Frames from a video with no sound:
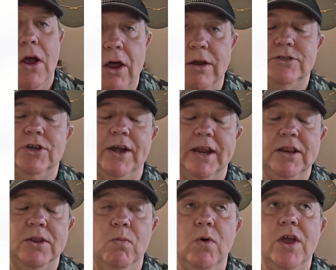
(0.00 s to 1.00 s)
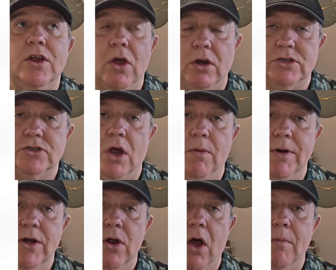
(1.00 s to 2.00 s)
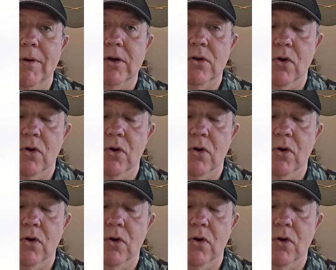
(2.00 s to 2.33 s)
they were called Storm and Norman